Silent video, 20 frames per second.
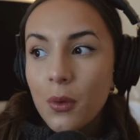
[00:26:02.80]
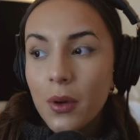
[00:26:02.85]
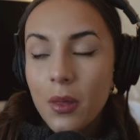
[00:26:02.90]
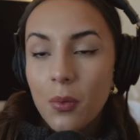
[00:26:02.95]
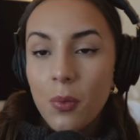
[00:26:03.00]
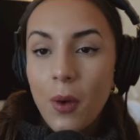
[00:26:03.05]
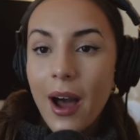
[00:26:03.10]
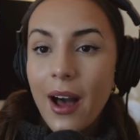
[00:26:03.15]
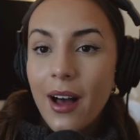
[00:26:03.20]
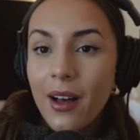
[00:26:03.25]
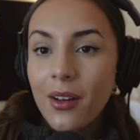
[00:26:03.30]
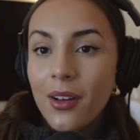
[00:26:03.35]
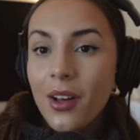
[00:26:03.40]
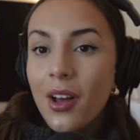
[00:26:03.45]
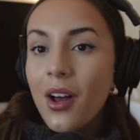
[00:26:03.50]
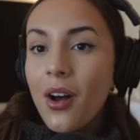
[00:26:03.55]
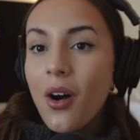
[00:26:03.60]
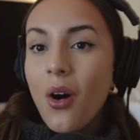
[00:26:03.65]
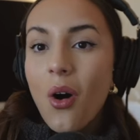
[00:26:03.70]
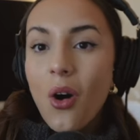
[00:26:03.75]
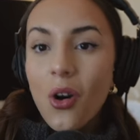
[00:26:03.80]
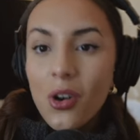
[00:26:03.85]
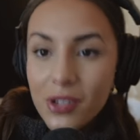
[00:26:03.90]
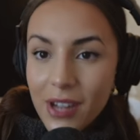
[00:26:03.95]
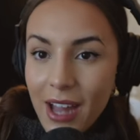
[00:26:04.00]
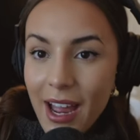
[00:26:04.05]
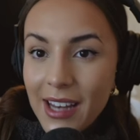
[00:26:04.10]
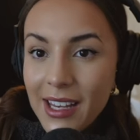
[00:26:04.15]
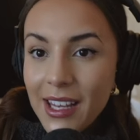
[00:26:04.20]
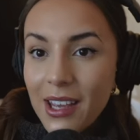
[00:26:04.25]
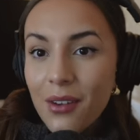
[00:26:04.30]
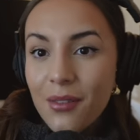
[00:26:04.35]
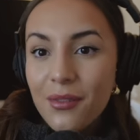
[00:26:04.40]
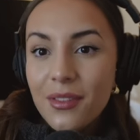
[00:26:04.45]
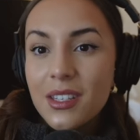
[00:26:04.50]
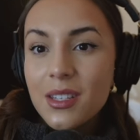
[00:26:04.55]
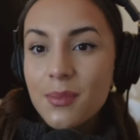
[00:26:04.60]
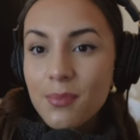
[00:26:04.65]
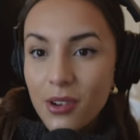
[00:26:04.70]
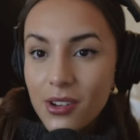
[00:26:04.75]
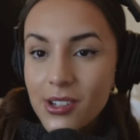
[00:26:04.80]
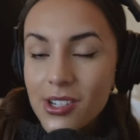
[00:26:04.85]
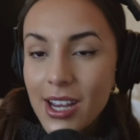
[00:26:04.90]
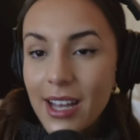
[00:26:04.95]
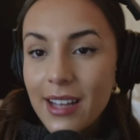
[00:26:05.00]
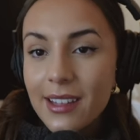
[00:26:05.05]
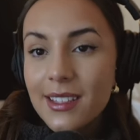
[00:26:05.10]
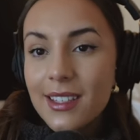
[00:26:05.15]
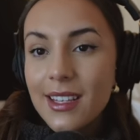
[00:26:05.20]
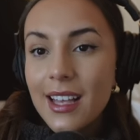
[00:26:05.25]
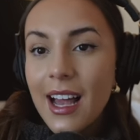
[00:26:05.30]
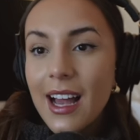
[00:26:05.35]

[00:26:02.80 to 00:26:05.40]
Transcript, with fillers: worthwhile on any of these projects.